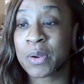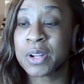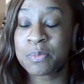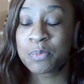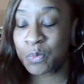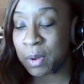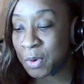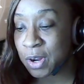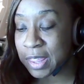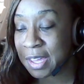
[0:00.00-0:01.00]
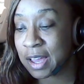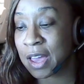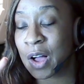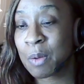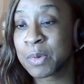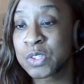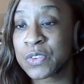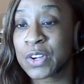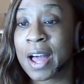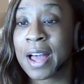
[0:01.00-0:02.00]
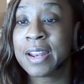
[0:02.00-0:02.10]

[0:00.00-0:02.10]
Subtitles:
One more thing I almost forgot.